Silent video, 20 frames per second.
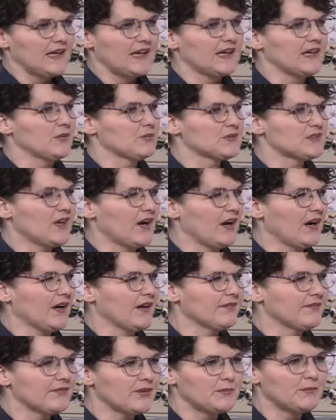And it was
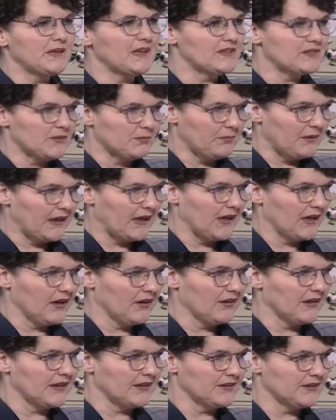hard for me as a
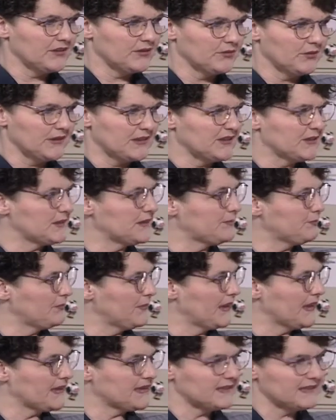parent to ex-
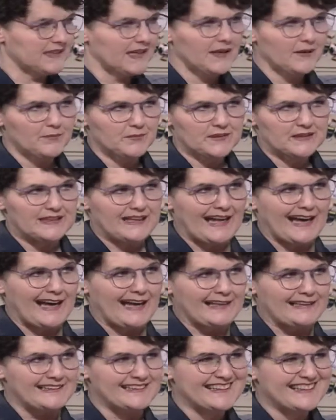accept
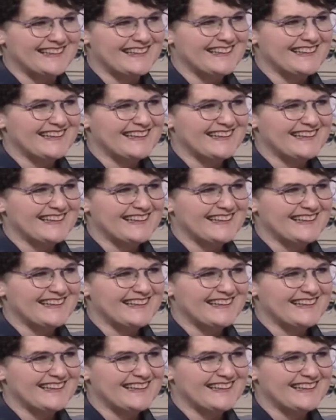that.